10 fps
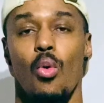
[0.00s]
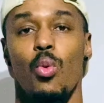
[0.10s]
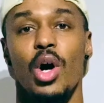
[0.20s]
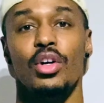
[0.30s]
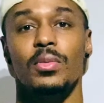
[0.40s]

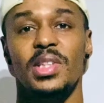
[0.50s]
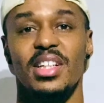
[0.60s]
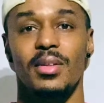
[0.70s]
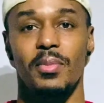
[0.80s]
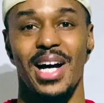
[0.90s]
Welcome
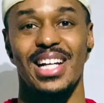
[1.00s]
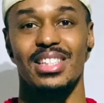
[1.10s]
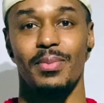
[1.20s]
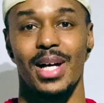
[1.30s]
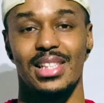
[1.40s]
to
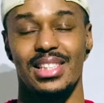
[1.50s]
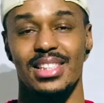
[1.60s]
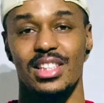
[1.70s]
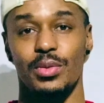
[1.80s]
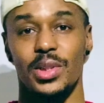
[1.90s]
Combating
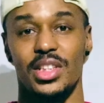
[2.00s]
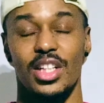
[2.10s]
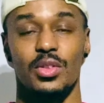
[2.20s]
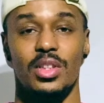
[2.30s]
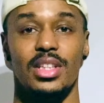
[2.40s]
Spasticity with
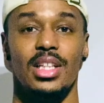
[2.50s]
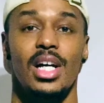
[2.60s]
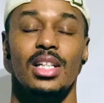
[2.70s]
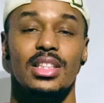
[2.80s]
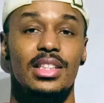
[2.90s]
Shelton.
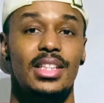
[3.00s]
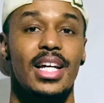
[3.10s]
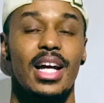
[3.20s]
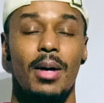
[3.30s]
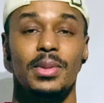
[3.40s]

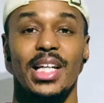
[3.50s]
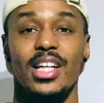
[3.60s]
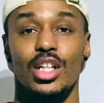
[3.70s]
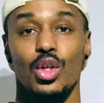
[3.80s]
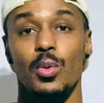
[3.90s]
Today I'm
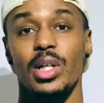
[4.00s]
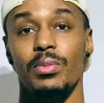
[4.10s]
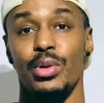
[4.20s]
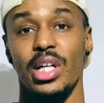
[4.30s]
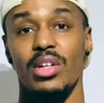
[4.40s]
taking a
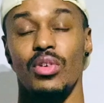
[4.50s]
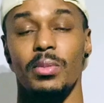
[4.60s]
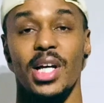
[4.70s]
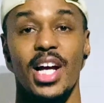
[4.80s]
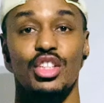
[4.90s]
quick break
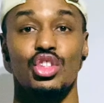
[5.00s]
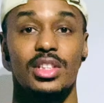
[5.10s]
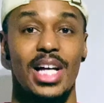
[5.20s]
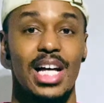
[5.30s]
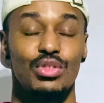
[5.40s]
from the
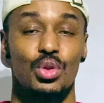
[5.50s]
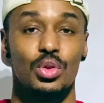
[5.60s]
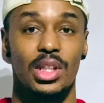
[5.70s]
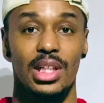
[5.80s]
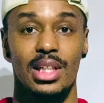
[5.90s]
exercise
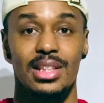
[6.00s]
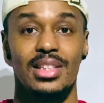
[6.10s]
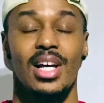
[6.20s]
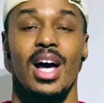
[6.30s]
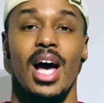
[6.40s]
routines
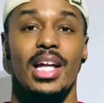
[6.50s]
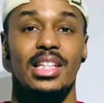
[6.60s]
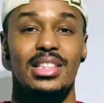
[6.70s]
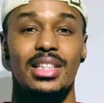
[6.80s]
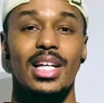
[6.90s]
and
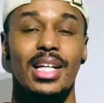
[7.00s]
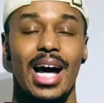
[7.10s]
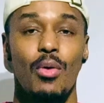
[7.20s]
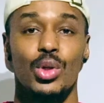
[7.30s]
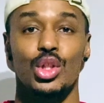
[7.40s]
instead
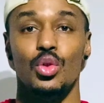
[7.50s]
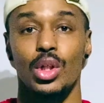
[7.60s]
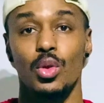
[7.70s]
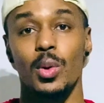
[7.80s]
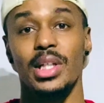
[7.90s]
I want to
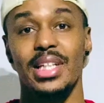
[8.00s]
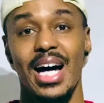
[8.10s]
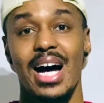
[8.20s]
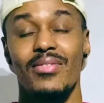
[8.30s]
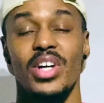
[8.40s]
do a quick
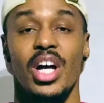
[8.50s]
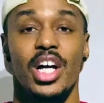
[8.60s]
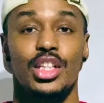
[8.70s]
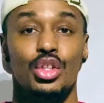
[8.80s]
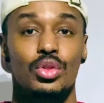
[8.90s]
dive
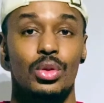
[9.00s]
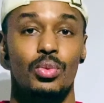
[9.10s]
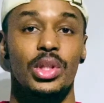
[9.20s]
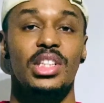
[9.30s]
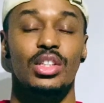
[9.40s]
into
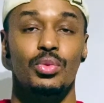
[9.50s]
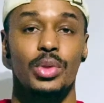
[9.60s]
some recent